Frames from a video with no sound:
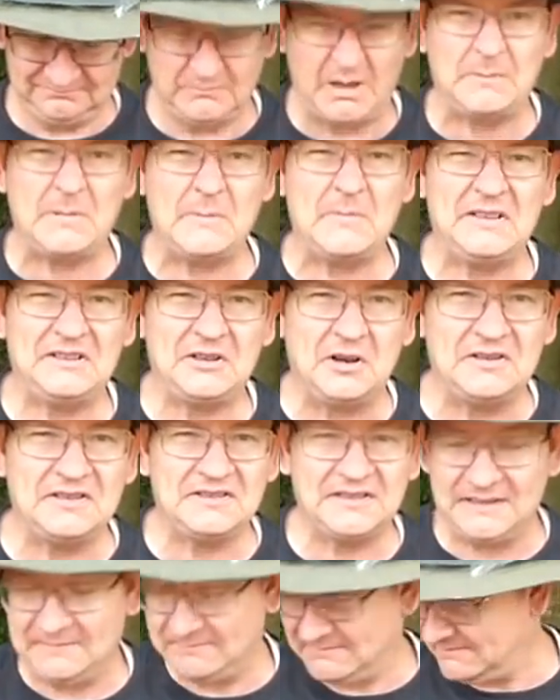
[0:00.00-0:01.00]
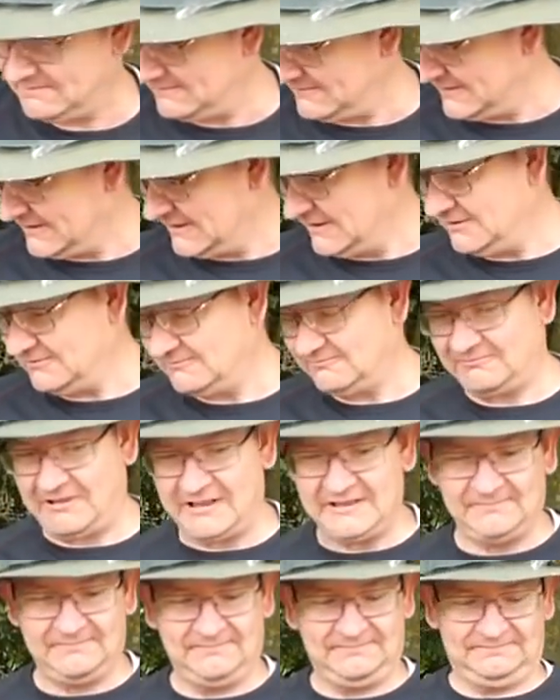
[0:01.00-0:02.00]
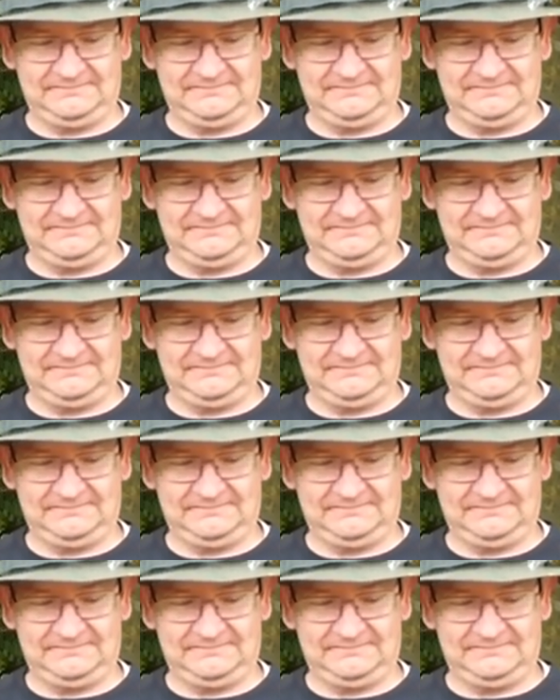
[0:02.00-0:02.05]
Might be a bit dicey. Right.